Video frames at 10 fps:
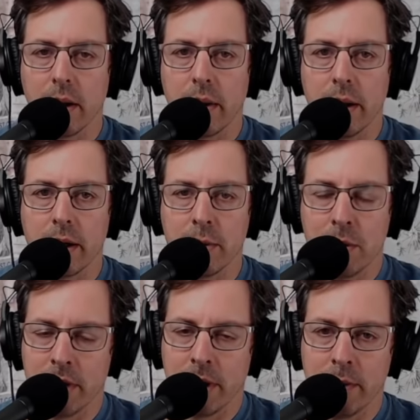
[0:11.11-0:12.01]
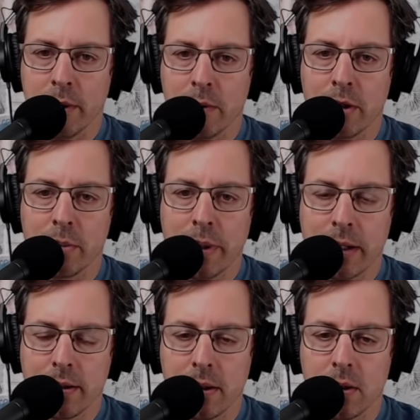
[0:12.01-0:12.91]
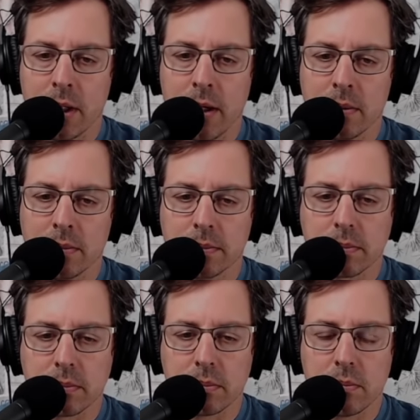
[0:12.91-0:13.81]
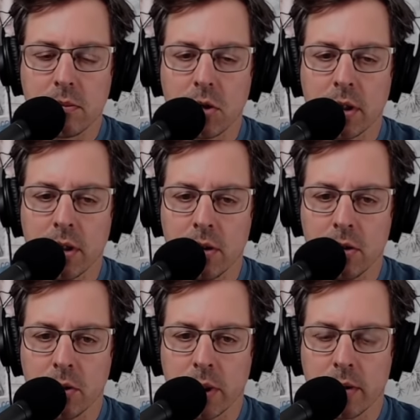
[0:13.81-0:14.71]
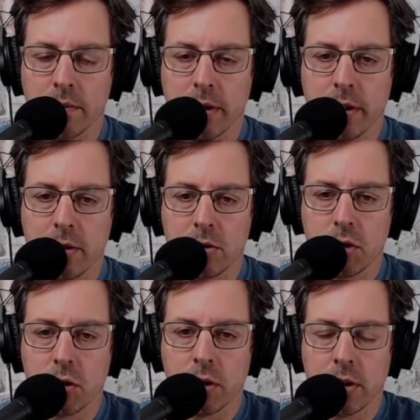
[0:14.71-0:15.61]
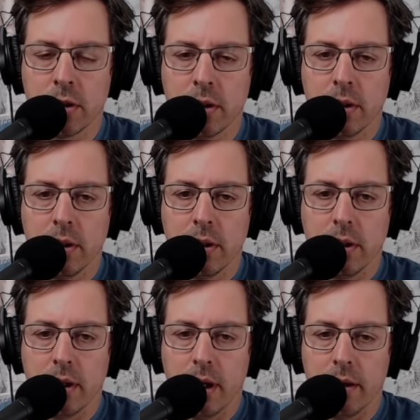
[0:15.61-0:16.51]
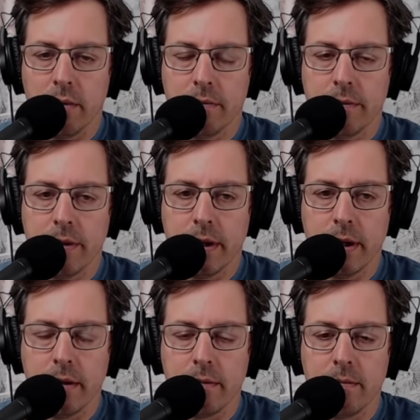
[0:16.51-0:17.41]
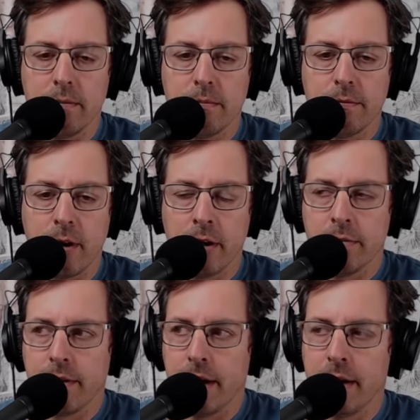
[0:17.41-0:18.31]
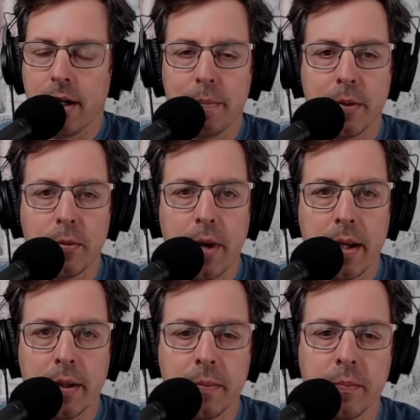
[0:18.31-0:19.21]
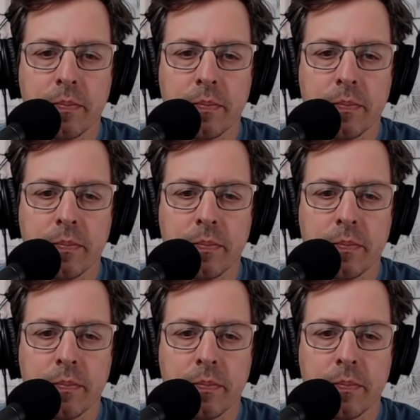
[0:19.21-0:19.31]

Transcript: Alright, good morning everyone. Welcome back to the Lookout. I'm going to do a quick video tour of the Fawn Fire up in Redding.